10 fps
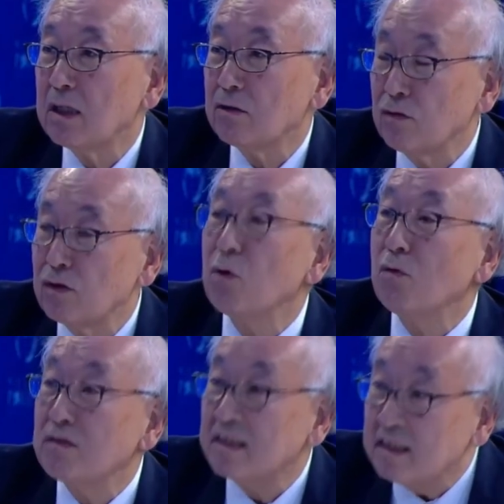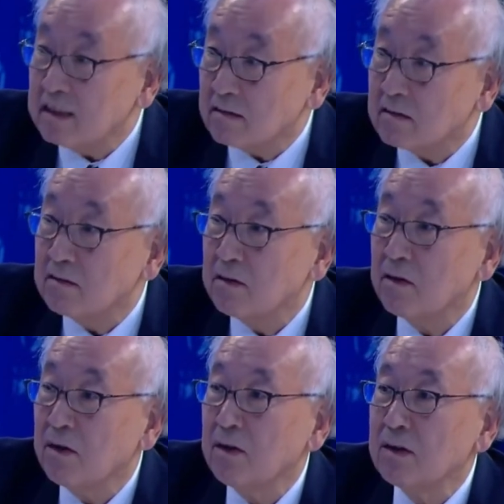sow seeds.
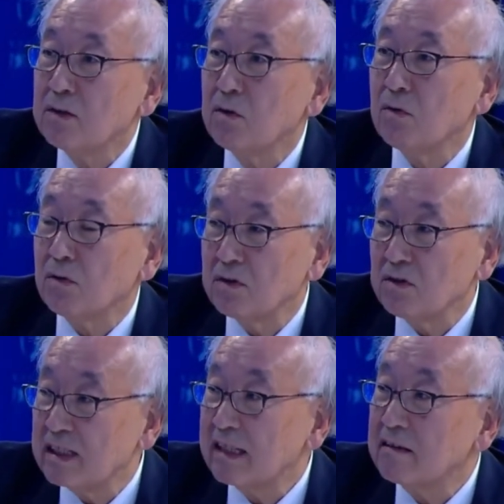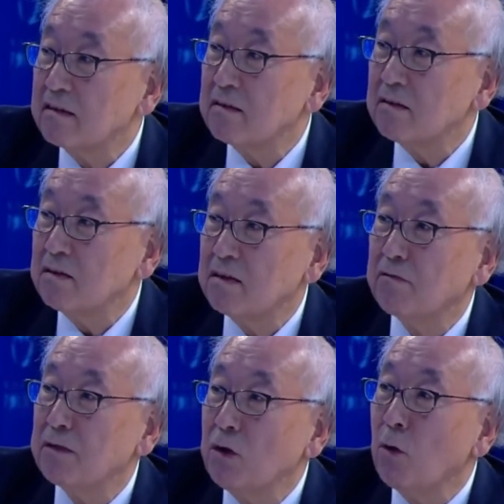So that's the
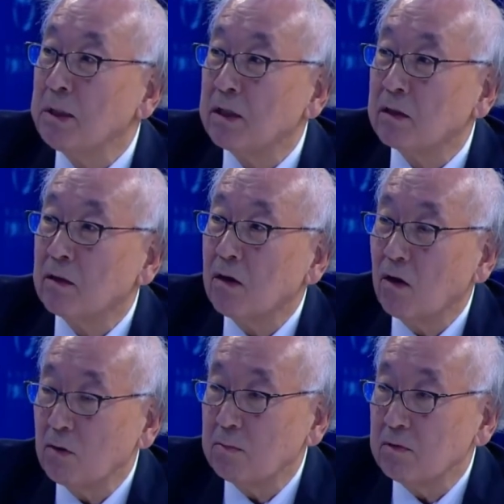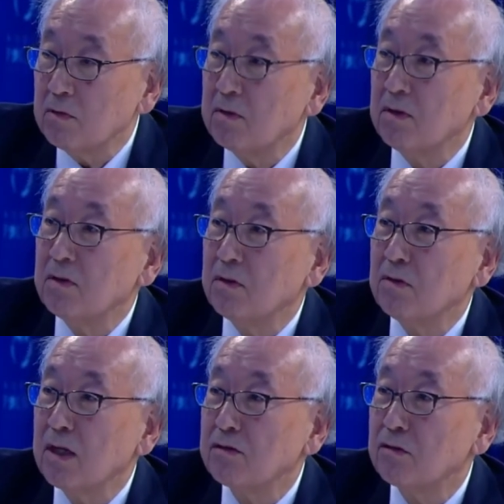phenomena of
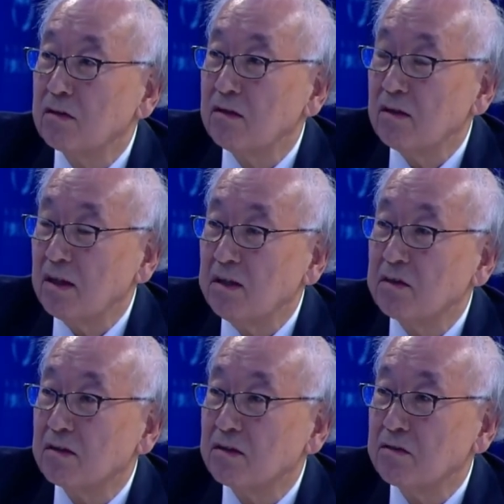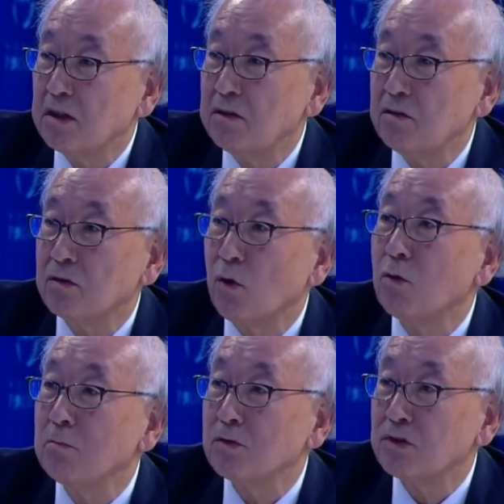natural interest rate is
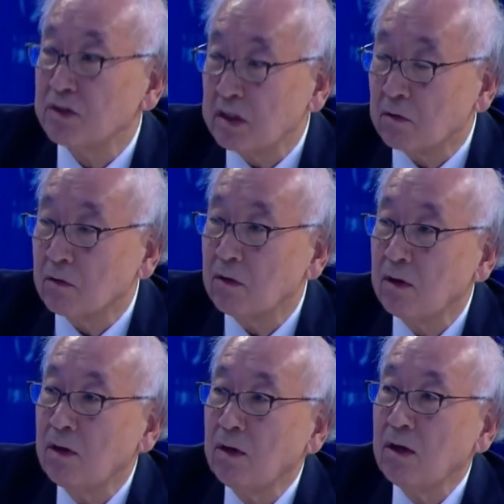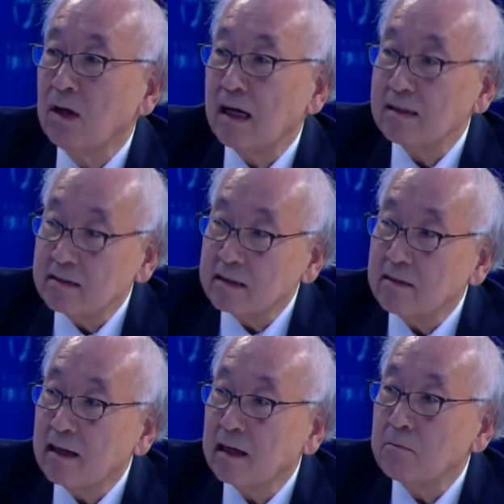almost zero. At that
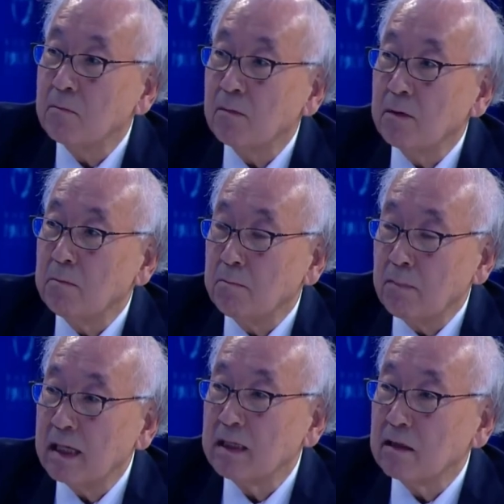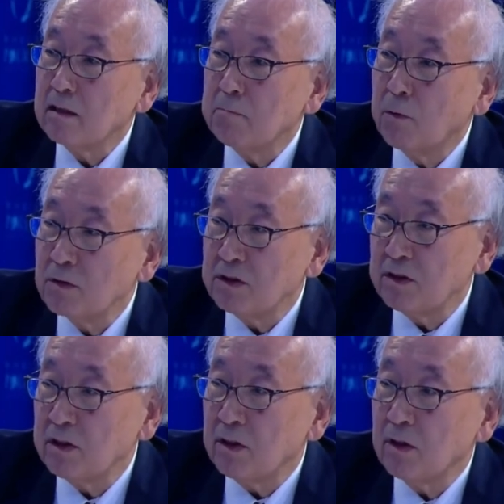time, monetary policy